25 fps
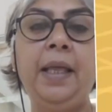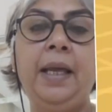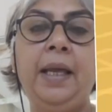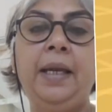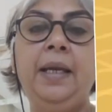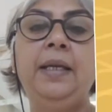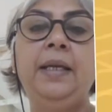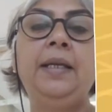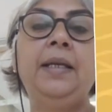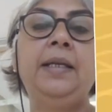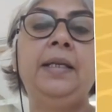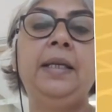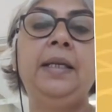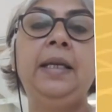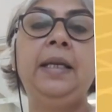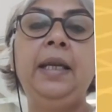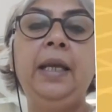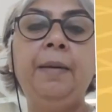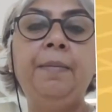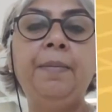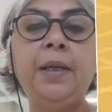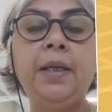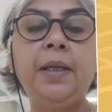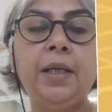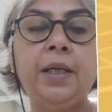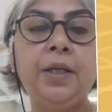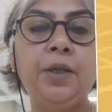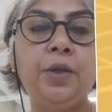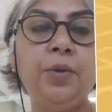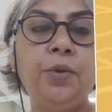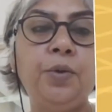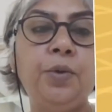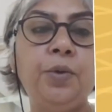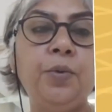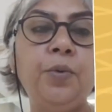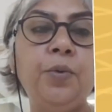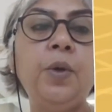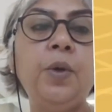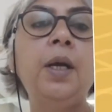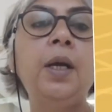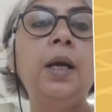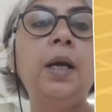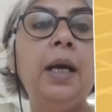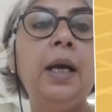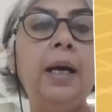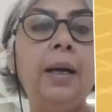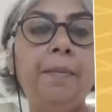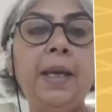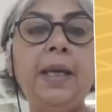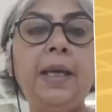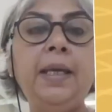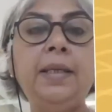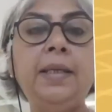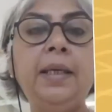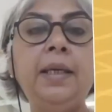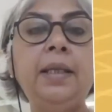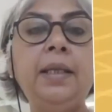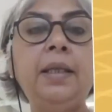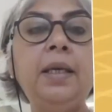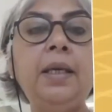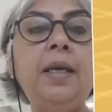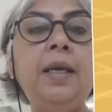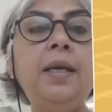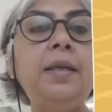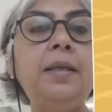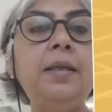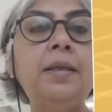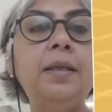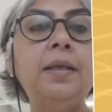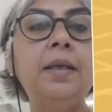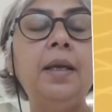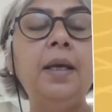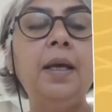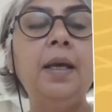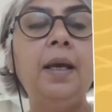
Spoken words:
and it has enabled us to do amazing things.